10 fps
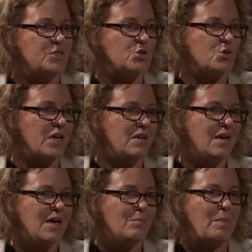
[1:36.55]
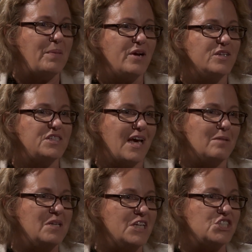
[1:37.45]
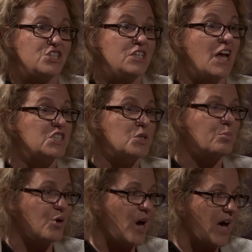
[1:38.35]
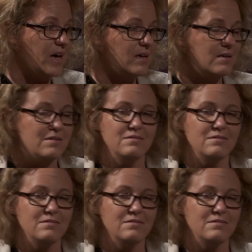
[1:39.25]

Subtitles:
between my parents' admonition not to brag